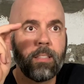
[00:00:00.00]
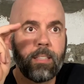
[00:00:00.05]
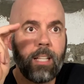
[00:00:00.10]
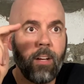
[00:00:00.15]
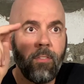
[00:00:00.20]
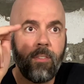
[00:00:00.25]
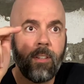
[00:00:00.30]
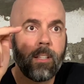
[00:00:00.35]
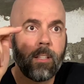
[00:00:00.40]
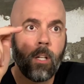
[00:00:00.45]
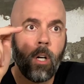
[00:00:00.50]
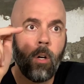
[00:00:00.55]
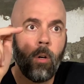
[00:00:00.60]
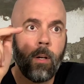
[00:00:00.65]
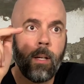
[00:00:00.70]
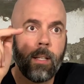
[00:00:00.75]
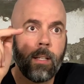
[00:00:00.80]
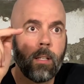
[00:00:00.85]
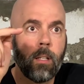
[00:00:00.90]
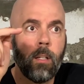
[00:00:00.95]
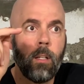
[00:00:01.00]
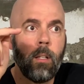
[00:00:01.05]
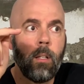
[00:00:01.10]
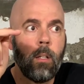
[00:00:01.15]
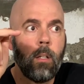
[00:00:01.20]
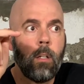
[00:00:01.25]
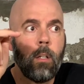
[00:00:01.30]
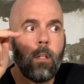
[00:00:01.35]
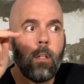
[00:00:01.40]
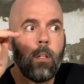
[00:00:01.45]
definitely going,
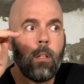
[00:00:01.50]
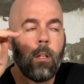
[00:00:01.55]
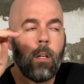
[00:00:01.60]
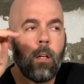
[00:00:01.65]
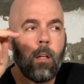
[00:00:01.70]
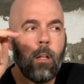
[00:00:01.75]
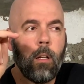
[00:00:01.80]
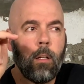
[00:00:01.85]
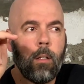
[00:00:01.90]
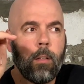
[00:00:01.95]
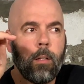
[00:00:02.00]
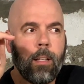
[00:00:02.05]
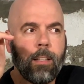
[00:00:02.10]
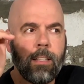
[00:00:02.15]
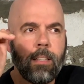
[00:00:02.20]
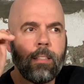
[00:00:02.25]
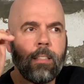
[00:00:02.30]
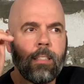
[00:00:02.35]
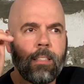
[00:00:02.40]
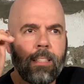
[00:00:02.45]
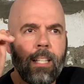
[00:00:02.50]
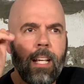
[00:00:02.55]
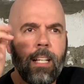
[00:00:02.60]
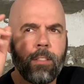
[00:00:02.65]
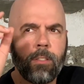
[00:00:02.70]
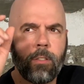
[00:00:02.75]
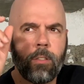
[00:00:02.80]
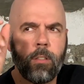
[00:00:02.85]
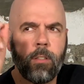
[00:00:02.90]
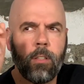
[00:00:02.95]
at least in the
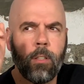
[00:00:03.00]
taste,